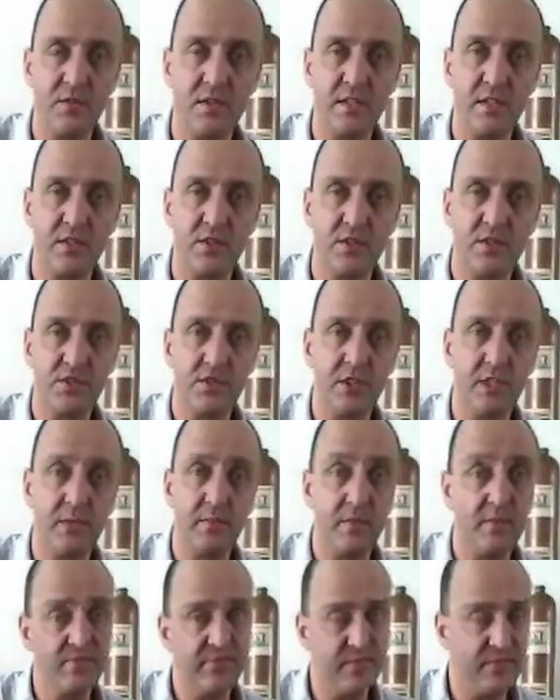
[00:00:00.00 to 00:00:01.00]
guilders
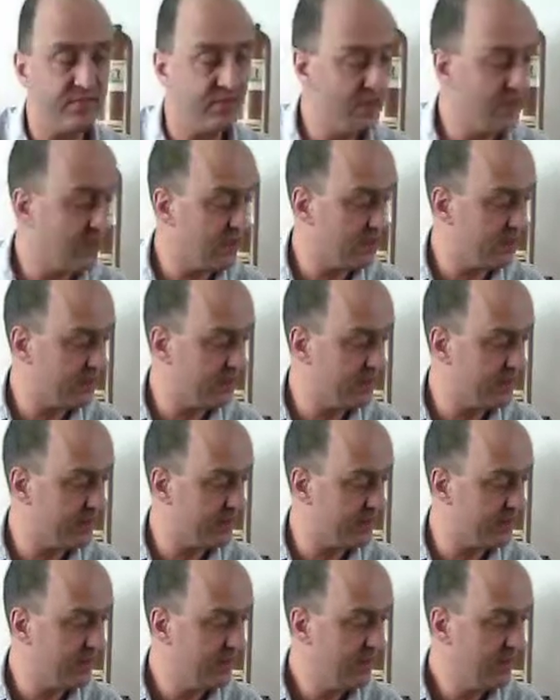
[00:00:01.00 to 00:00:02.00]
cheaper, $50
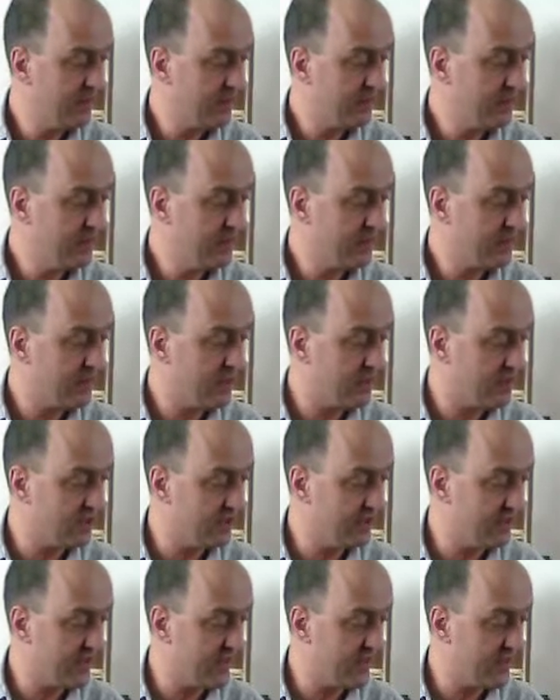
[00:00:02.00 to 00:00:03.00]
cheaper
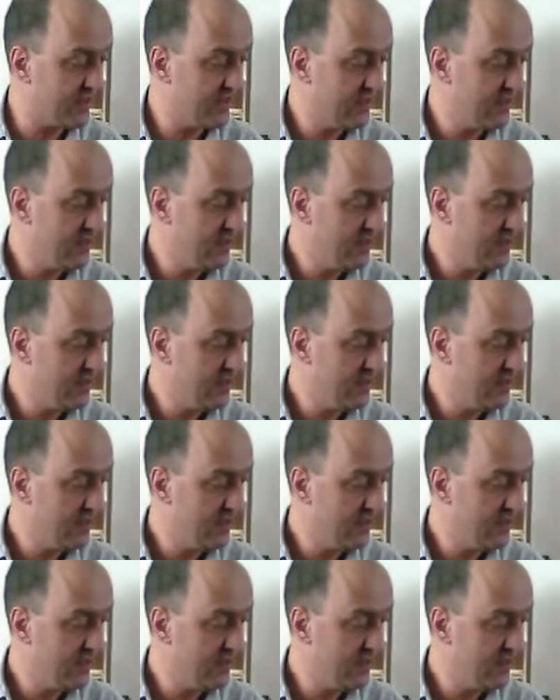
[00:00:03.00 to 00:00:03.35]
because of that.